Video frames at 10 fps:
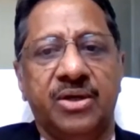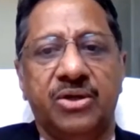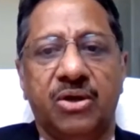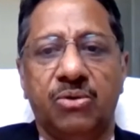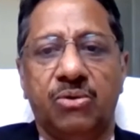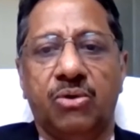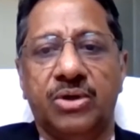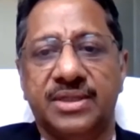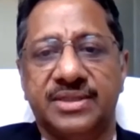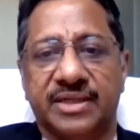Now,
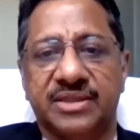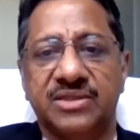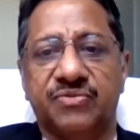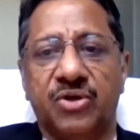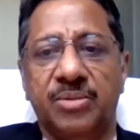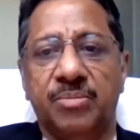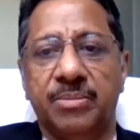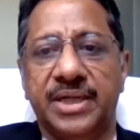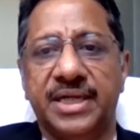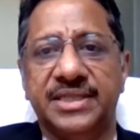on successful
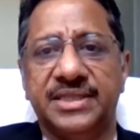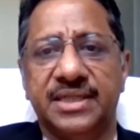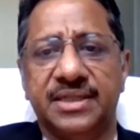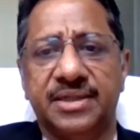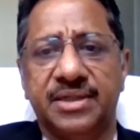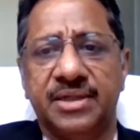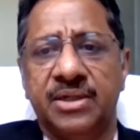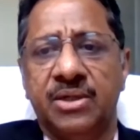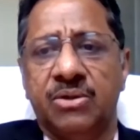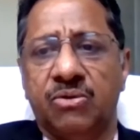implementation
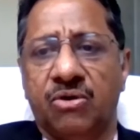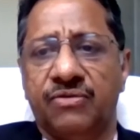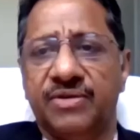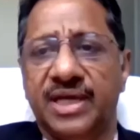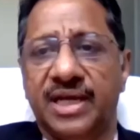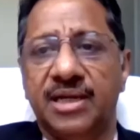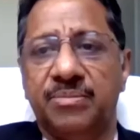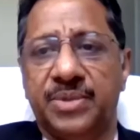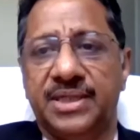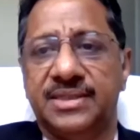of L L
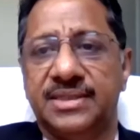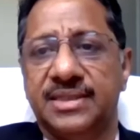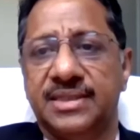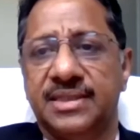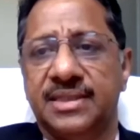Ps,